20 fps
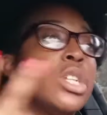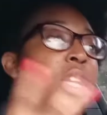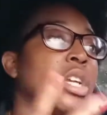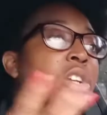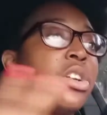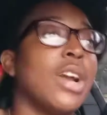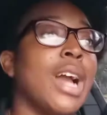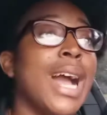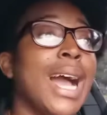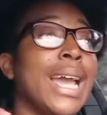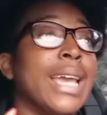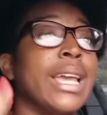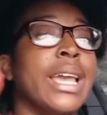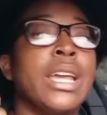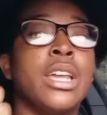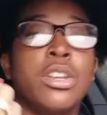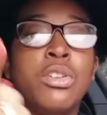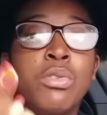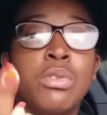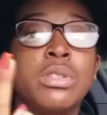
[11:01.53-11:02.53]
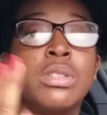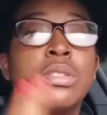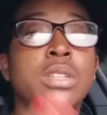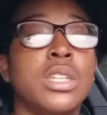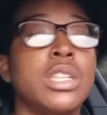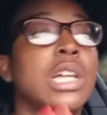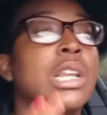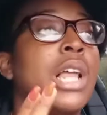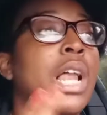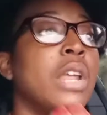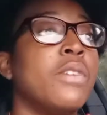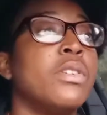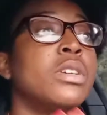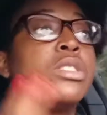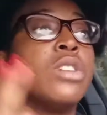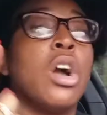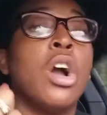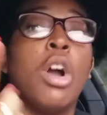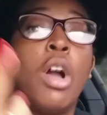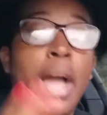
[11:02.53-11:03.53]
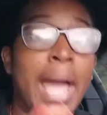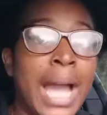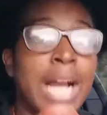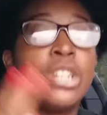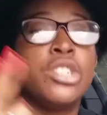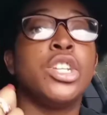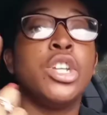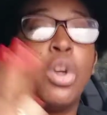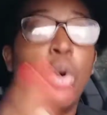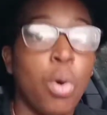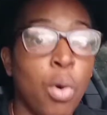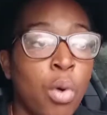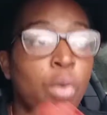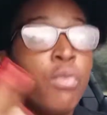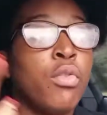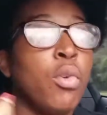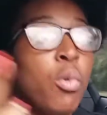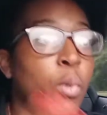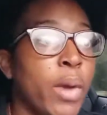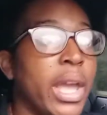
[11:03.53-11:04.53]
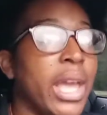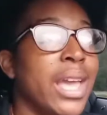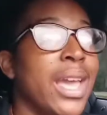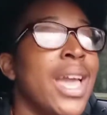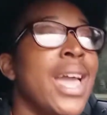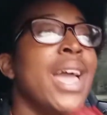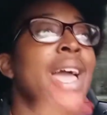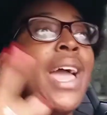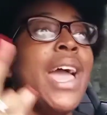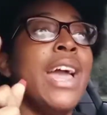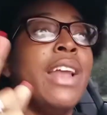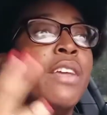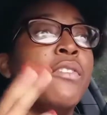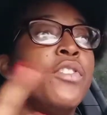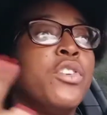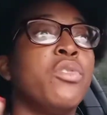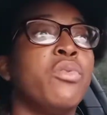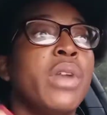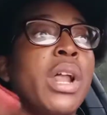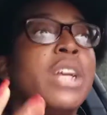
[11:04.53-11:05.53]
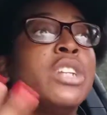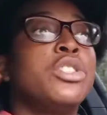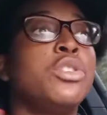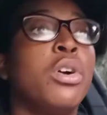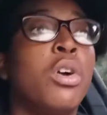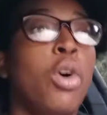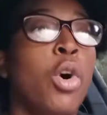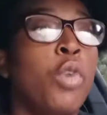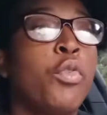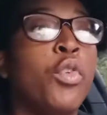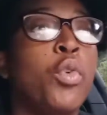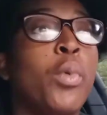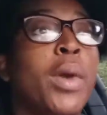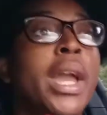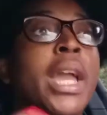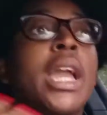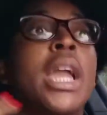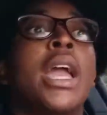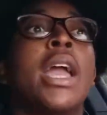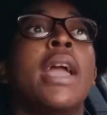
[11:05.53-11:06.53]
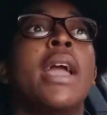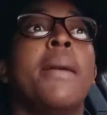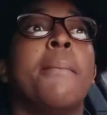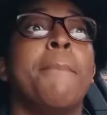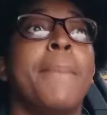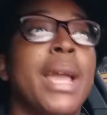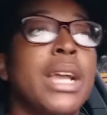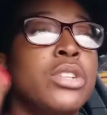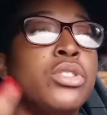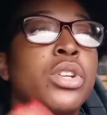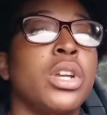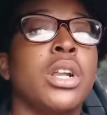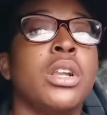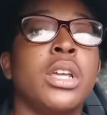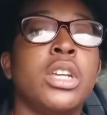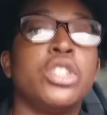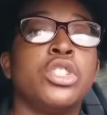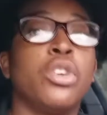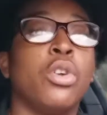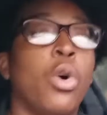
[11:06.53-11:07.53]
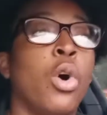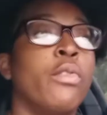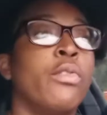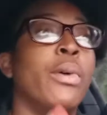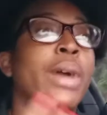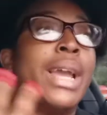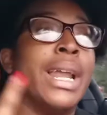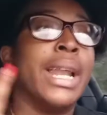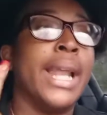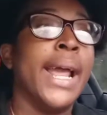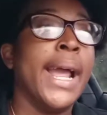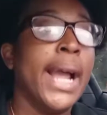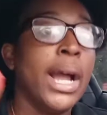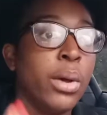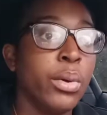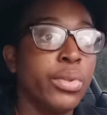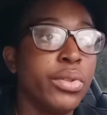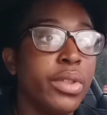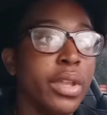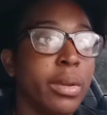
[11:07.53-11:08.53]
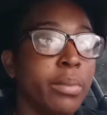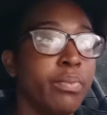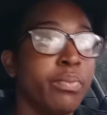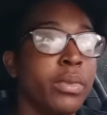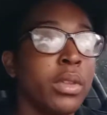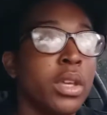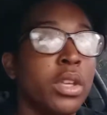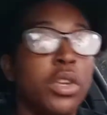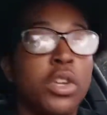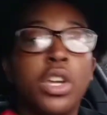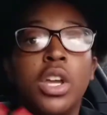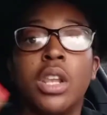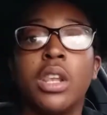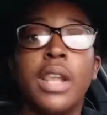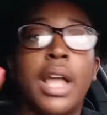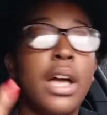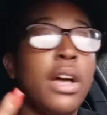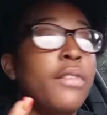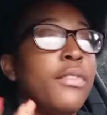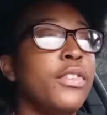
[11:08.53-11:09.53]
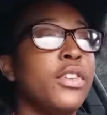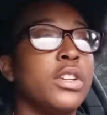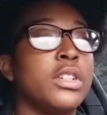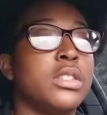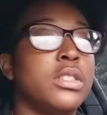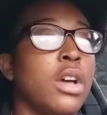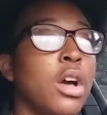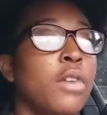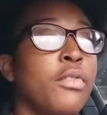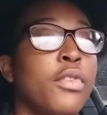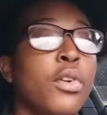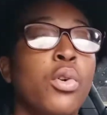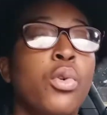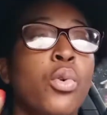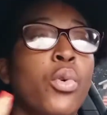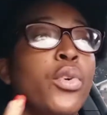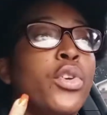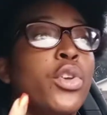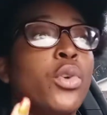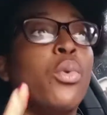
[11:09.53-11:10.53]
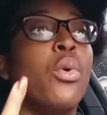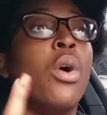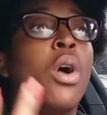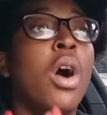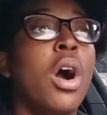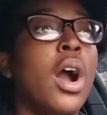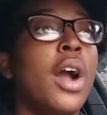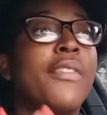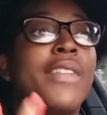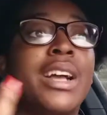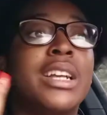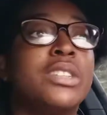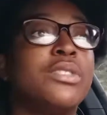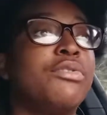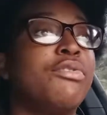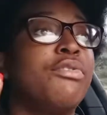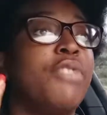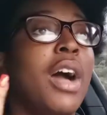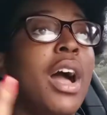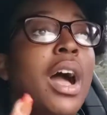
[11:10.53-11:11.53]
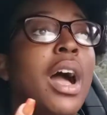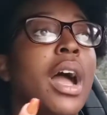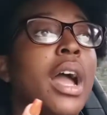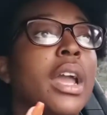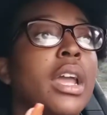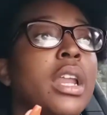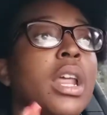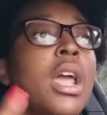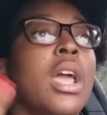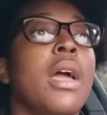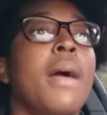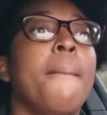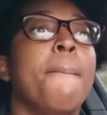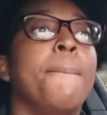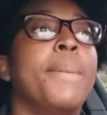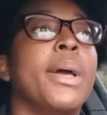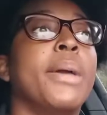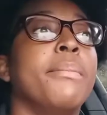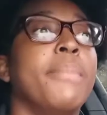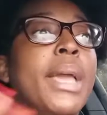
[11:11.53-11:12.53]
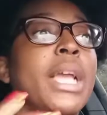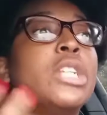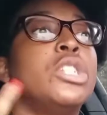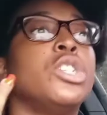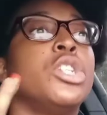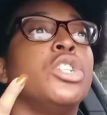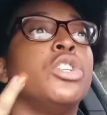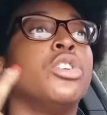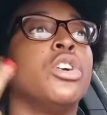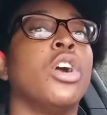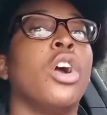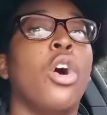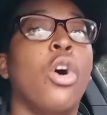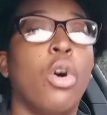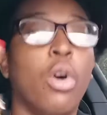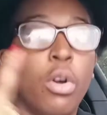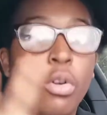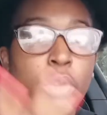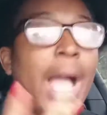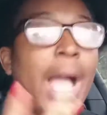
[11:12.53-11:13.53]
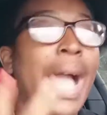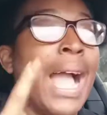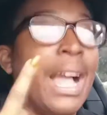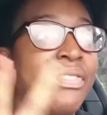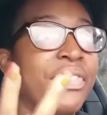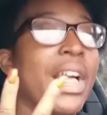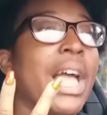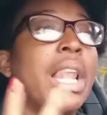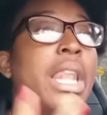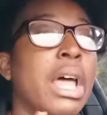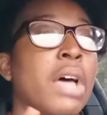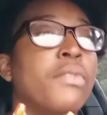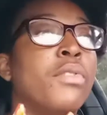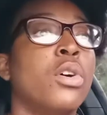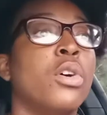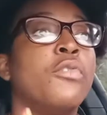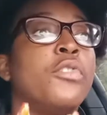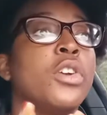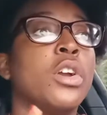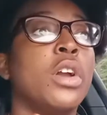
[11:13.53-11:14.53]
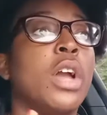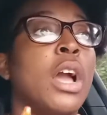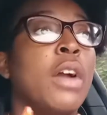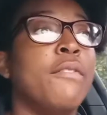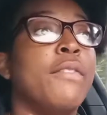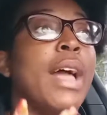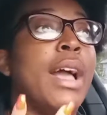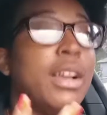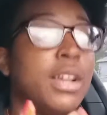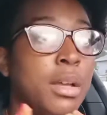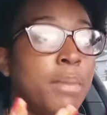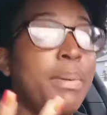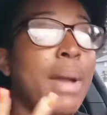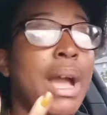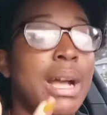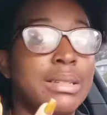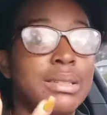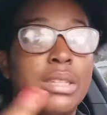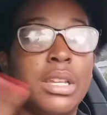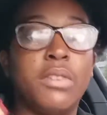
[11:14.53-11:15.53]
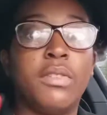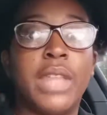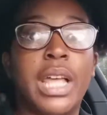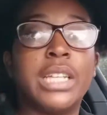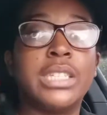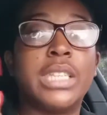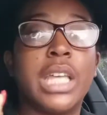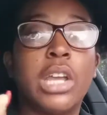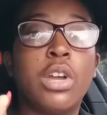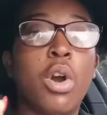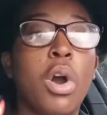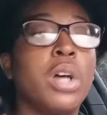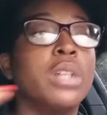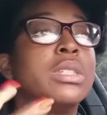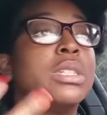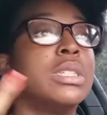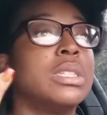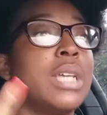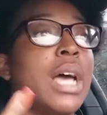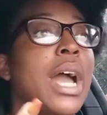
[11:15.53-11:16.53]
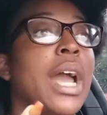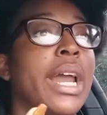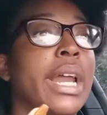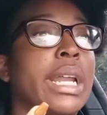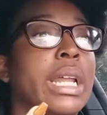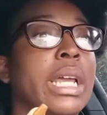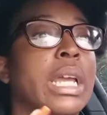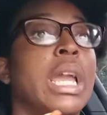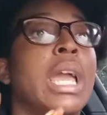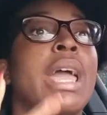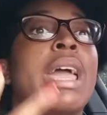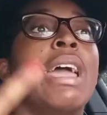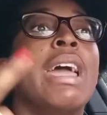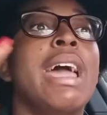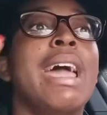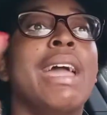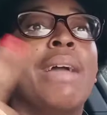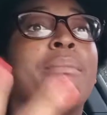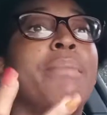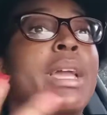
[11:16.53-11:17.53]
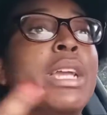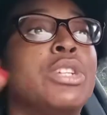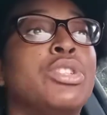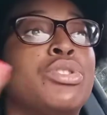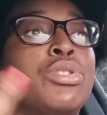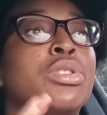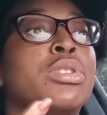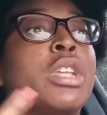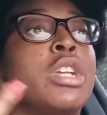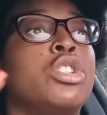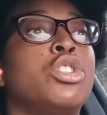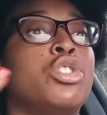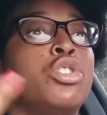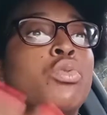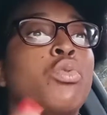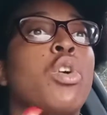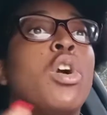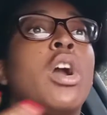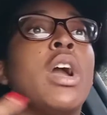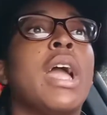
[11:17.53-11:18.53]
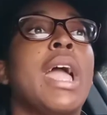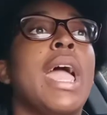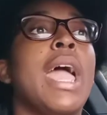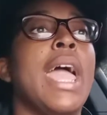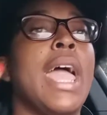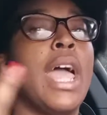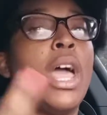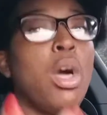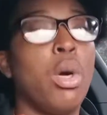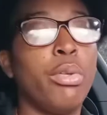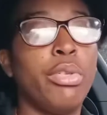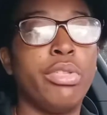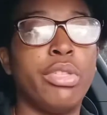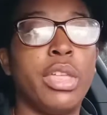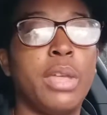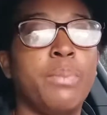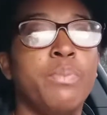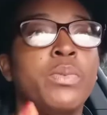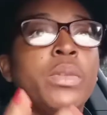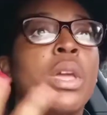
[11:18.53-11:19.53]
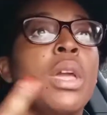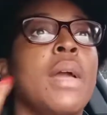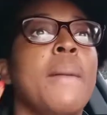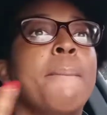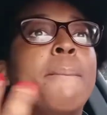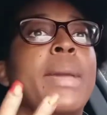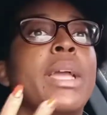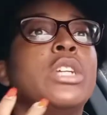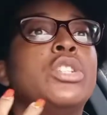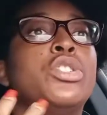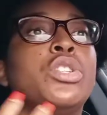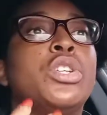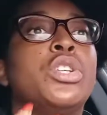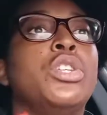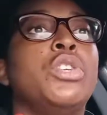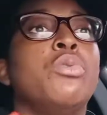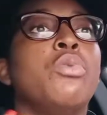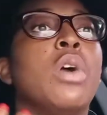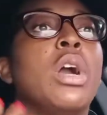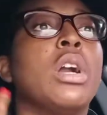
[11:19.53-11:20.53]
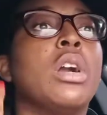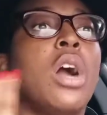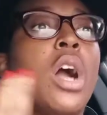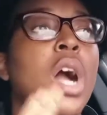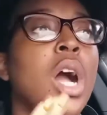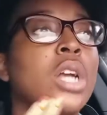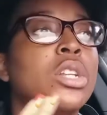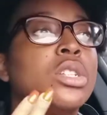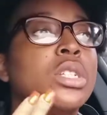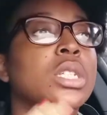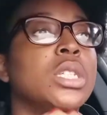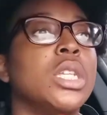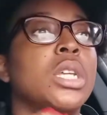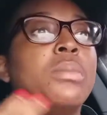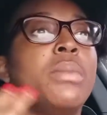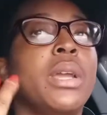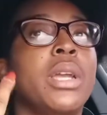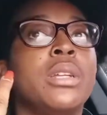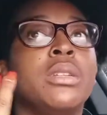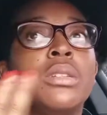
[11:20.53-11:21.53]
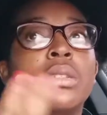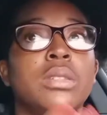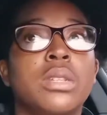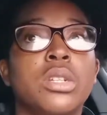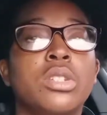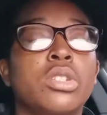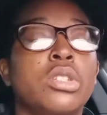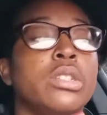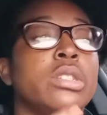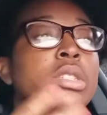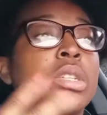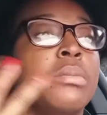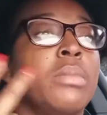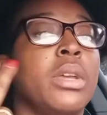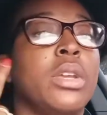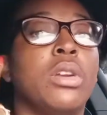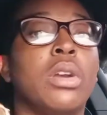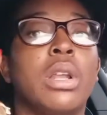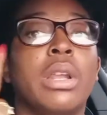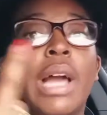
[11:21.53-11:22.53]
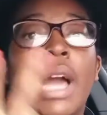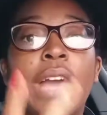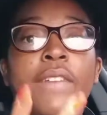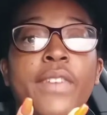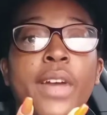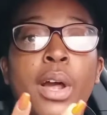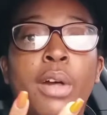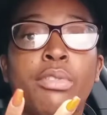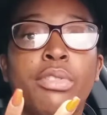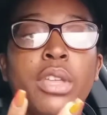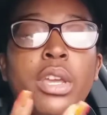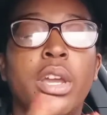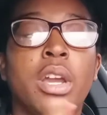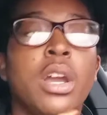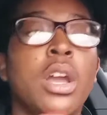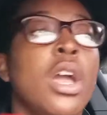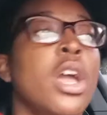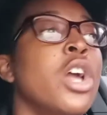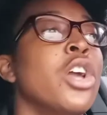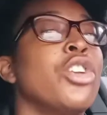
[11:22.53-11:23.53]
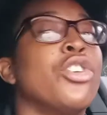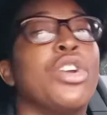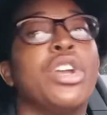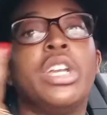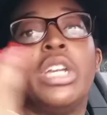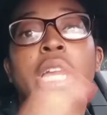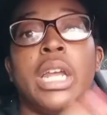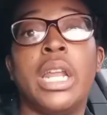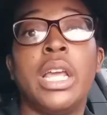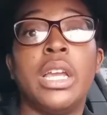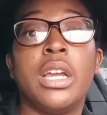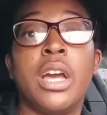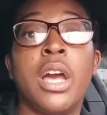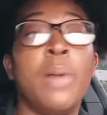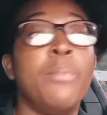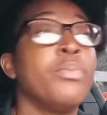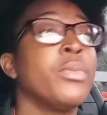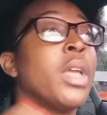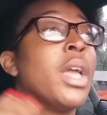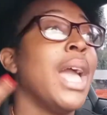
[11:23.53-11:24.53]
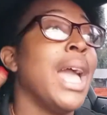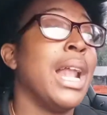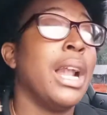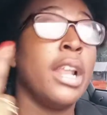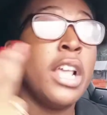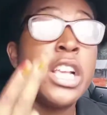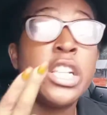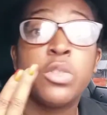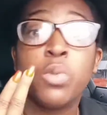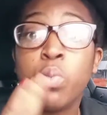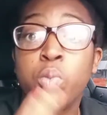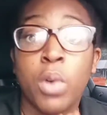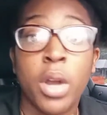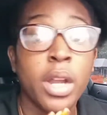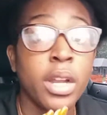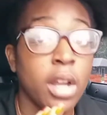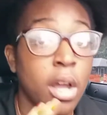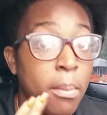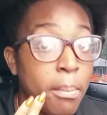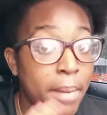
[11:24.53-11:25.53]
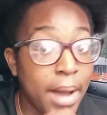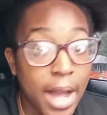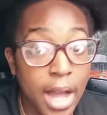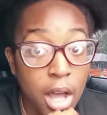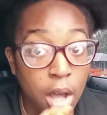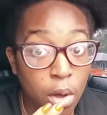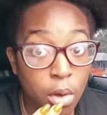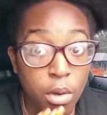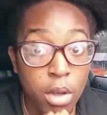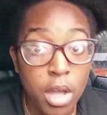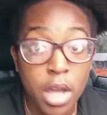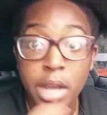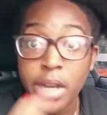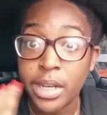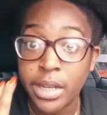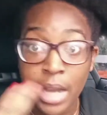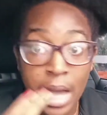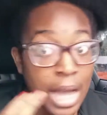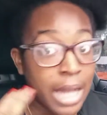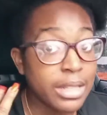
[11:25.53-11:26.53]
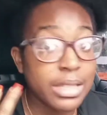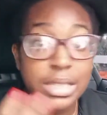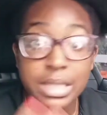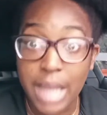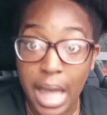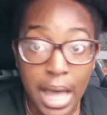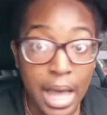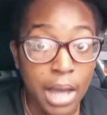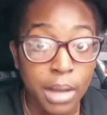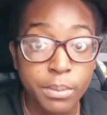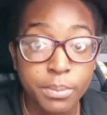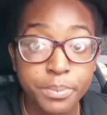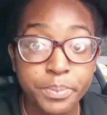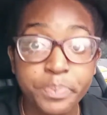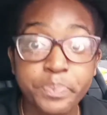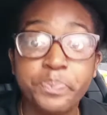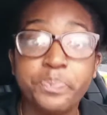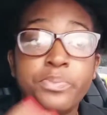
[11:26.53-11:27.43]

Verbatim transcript: check your height, and you'll see that a lot of us are actually overweight. And if you realize you're overweight, make sure at least you're overweight and healthy. You can love yourself for who you are, that's fine. But make sure you're at that level of your of that capacity or that they call society and make sure that you are healthy make sure you are consciously making decisions to make your life healthier you're getting up at least run a mile nonstop